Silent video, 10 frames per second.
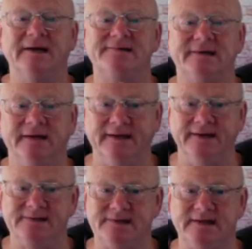as
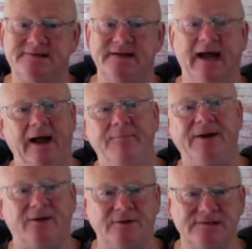easy as that. And
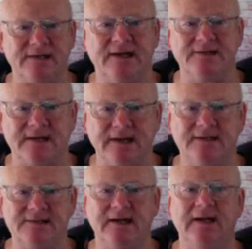because it is
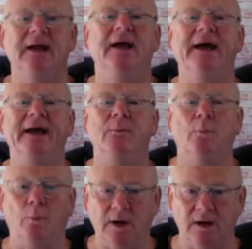easy,
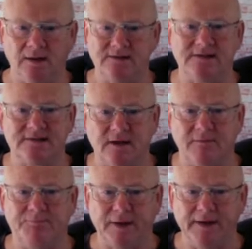it works. It's a
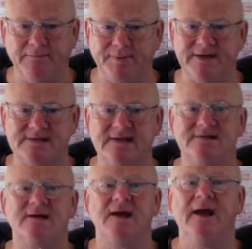complete
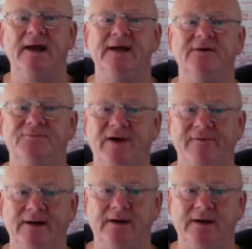business in a very